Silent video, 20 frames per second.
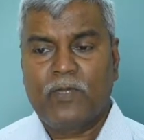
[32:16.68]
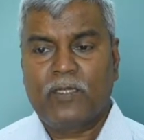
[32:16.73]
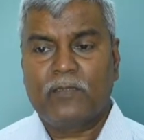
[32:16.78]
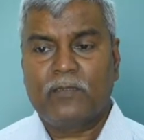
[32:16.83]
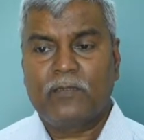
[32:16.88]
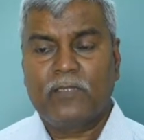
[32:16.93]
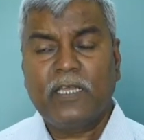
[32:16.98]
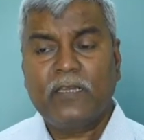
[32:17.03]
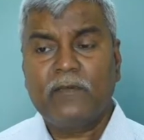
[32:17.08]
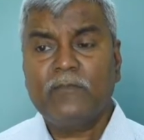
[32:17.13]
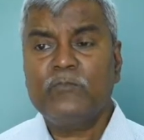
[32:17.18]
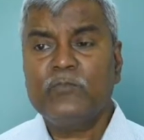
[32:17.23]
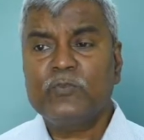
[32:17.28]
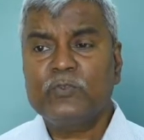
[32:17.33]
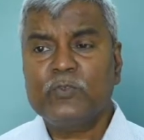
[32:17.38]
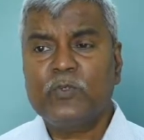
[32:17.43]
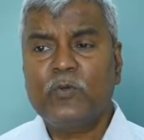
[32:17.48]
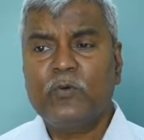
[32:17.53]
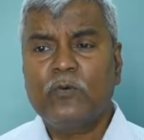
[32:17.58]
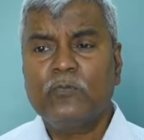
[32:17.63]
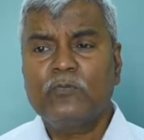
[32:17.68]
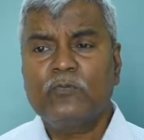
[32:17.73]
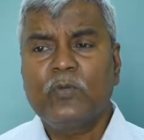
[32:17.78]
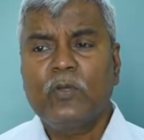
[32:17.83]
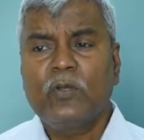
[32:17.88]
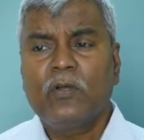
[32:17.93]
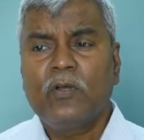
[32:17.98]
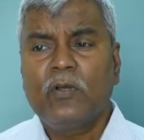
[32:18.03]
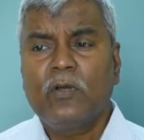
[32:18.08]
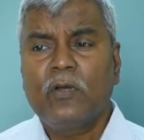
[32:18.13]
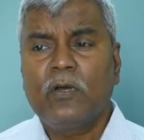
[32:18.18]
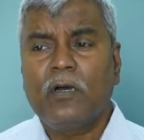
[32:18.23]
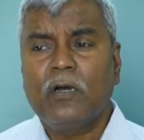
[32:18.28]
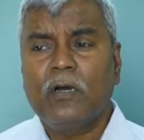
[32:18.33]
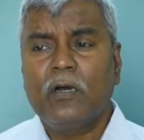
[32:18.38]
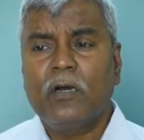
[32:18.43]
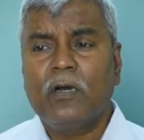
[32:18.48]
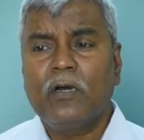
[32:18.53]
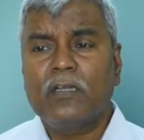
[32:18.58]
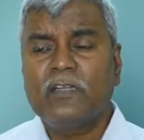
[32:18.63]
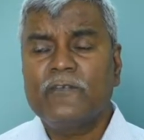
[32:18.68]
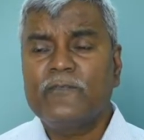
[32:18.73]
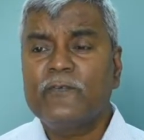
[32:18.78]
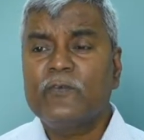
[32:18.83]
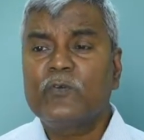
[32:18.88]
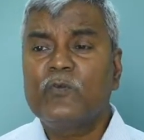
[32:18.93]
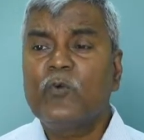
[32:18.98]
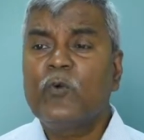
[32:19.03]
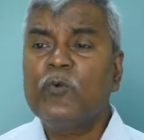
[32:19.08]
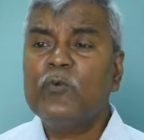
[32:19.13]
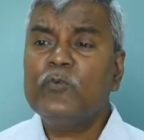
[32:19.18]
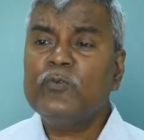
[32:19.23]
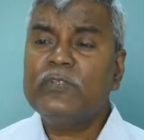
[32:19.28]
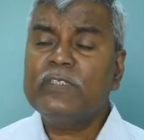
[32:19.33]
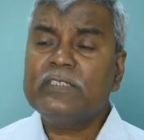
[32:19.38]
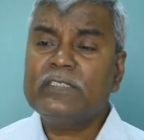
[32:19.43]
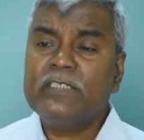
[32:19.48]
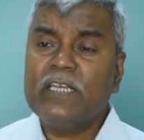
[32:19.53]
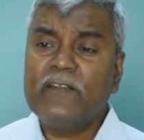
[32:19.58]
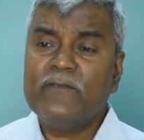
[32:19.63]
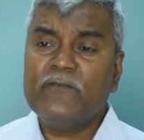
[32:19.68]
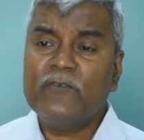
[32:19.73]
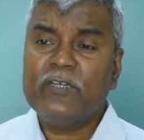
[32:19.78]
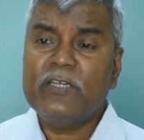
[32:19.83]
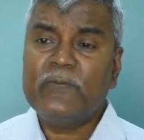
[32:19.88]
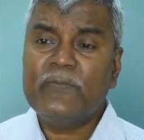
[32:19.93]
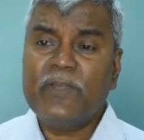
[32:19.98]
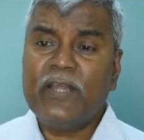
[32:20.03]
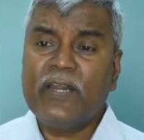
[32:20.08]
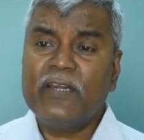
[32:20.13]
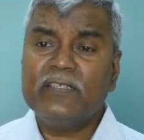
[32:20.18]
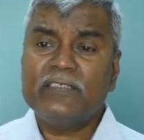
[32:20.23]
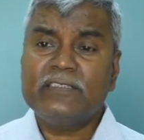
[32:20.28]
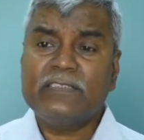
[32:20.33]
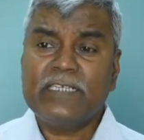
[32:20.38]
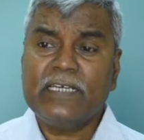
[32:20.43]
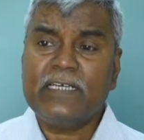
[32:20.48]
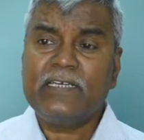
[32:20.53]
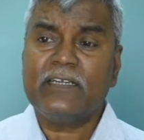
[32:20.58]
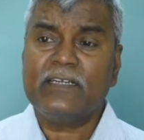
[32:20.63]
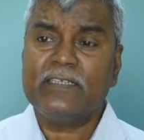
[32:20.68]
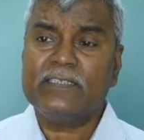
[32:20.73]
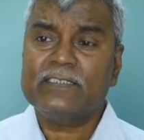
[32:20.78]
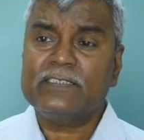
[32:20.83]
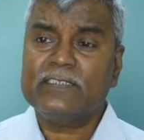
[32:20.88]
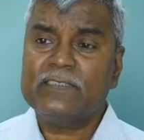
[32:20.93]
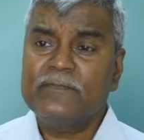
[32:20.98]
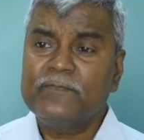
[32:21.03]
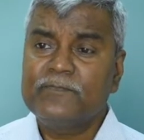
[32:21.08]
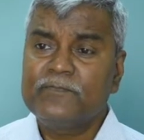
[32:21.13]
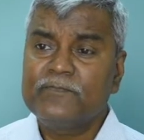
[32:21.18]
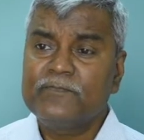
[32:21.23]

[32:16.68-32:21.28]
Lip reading: And then, so if we go to these telephone repairing centers,